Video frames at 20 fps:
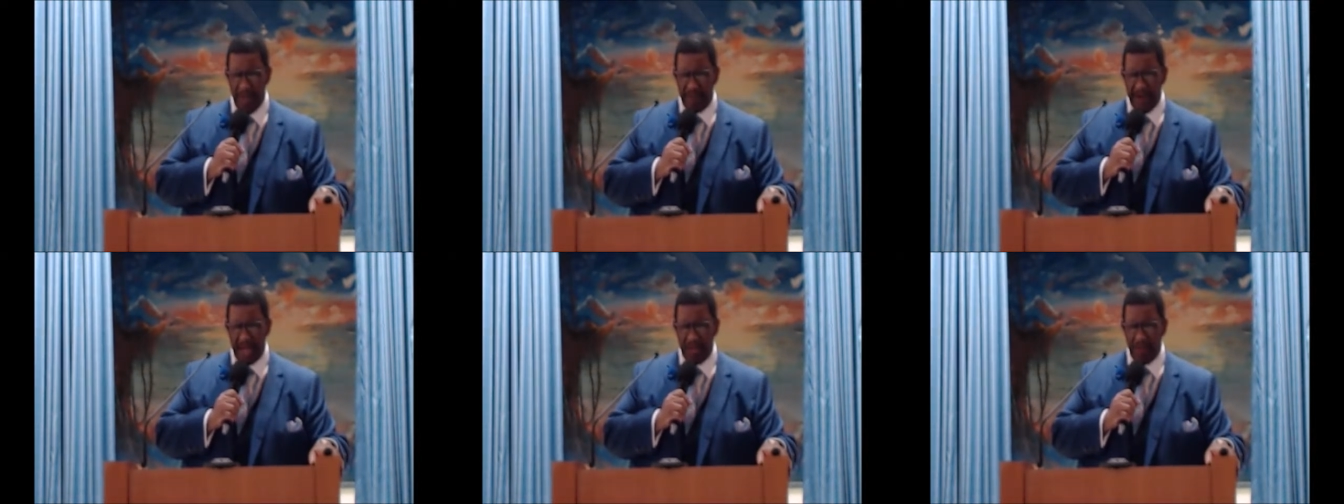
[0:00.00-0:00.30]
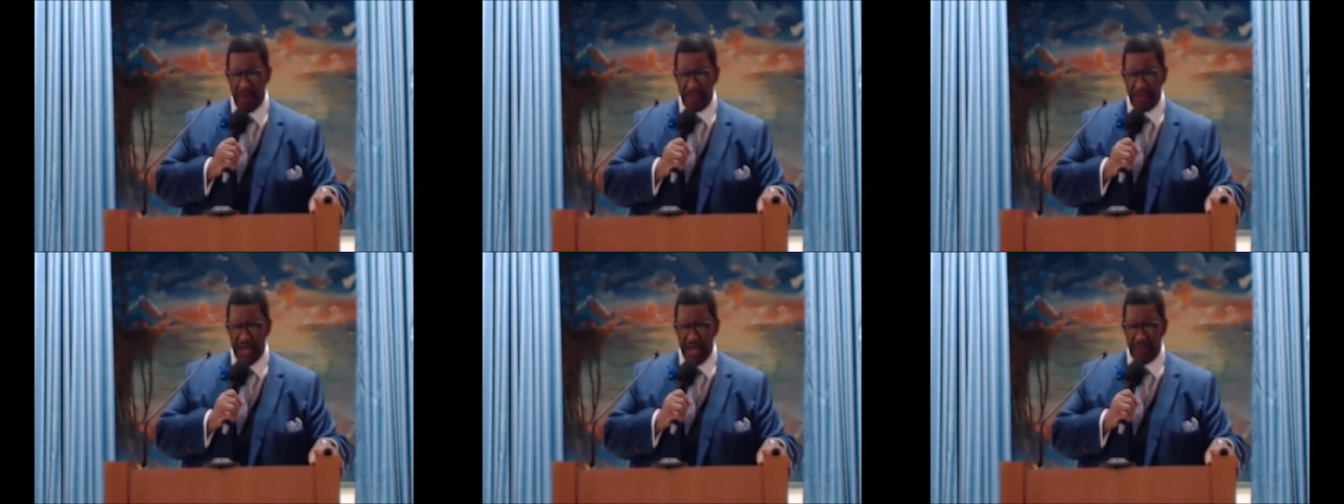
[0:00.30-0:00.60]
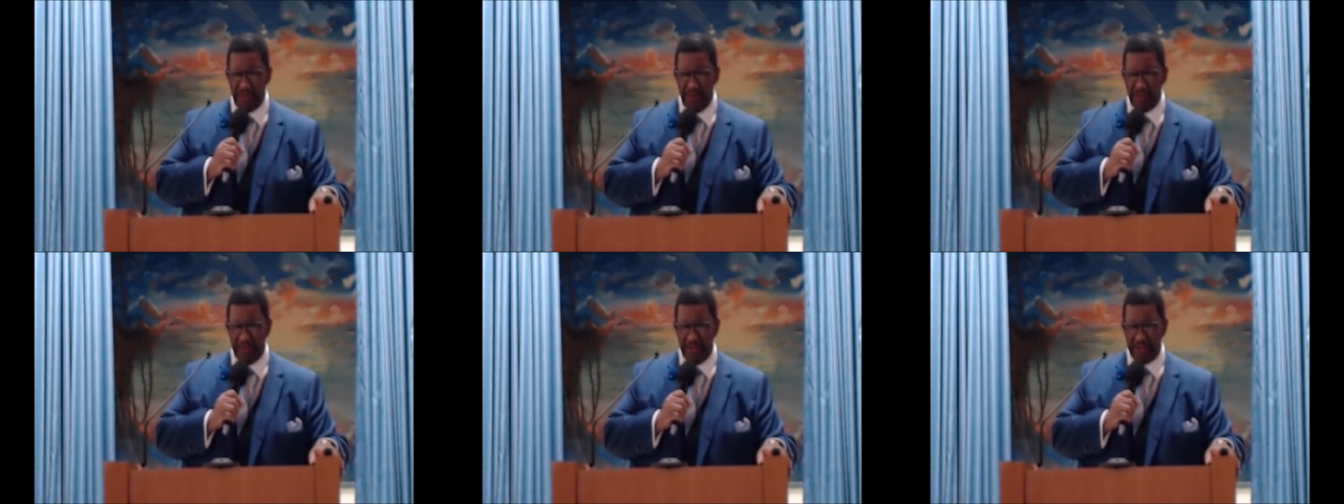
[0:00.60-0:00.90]
Father, we're
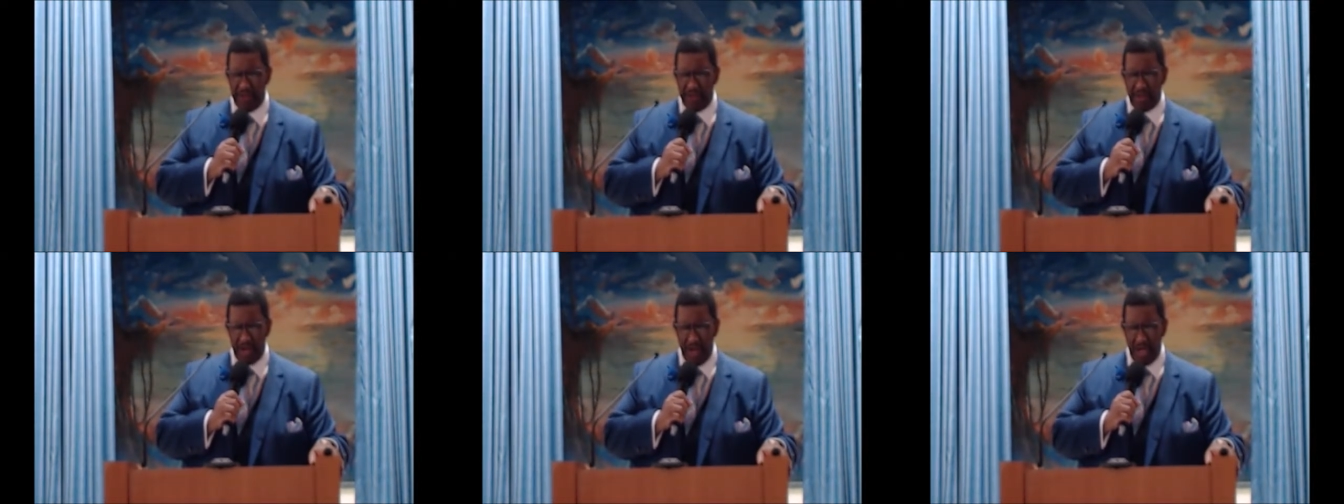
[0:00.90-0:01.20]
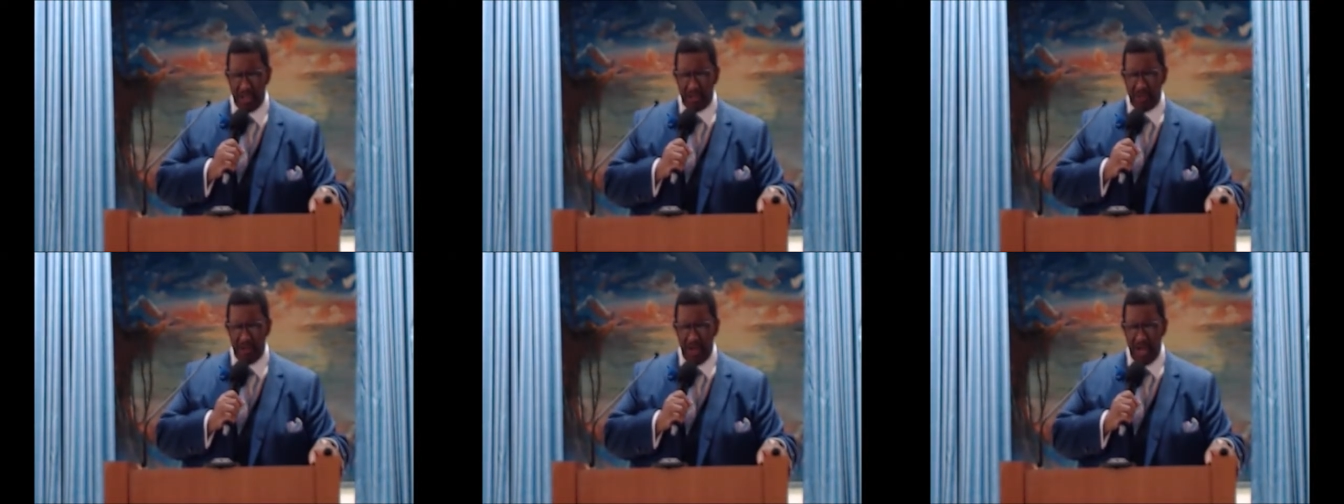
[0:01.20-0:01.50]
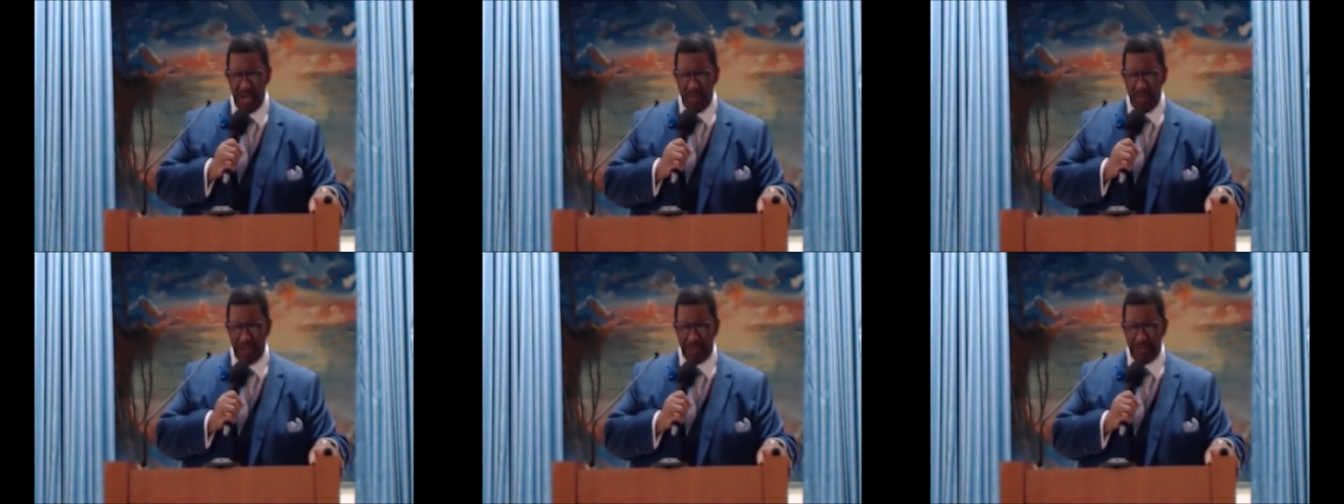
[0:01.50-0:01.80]
thankful for this
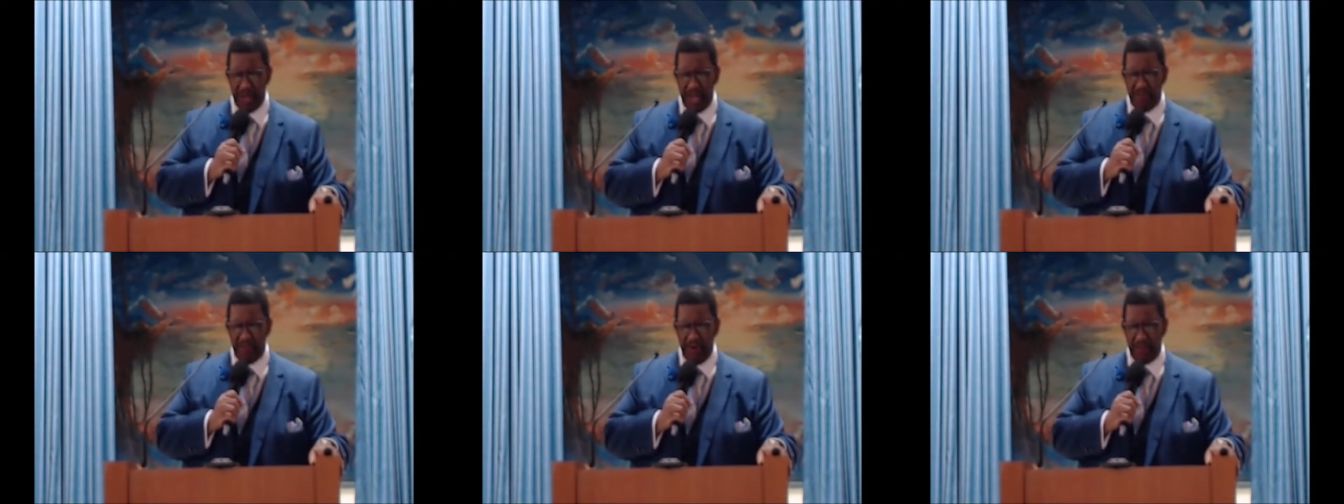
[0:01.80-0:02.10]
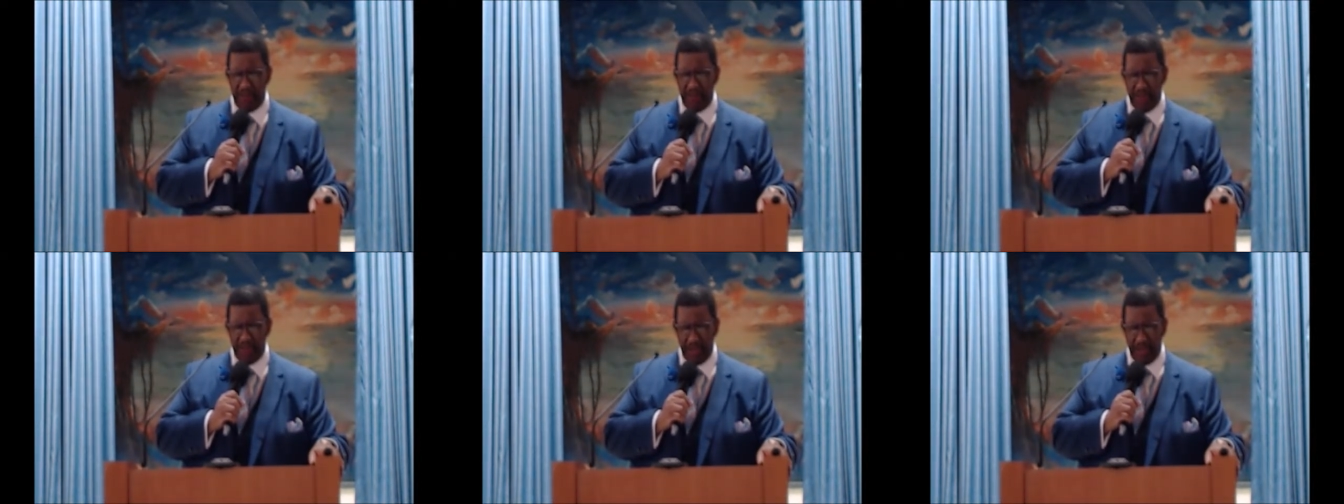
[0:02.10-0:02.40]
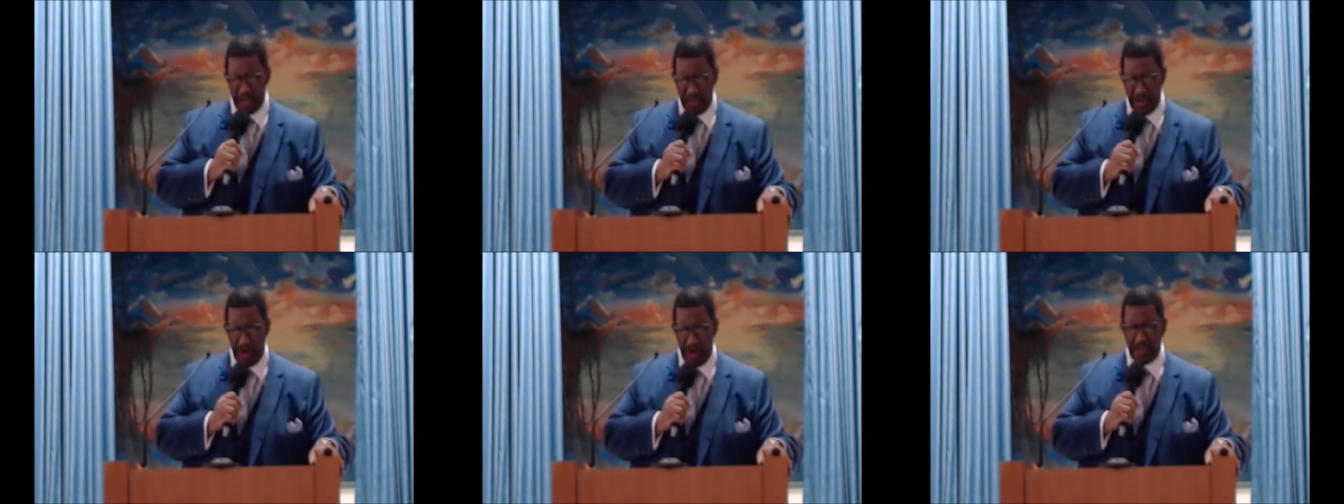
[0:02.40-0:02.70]
country. We're thankful for the
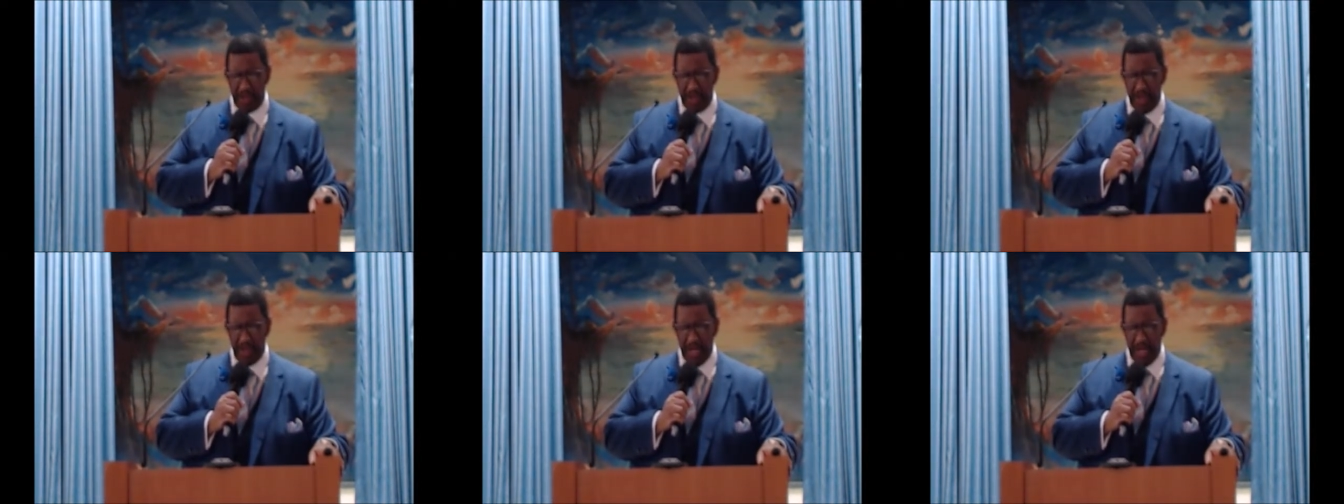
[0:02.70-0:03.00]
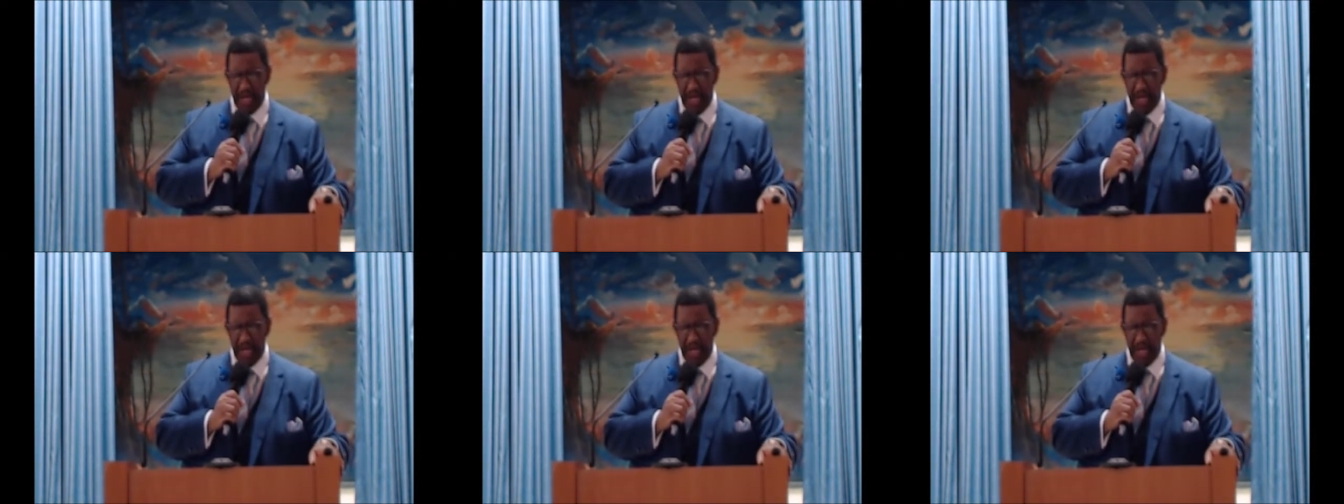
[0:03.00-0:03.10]
church.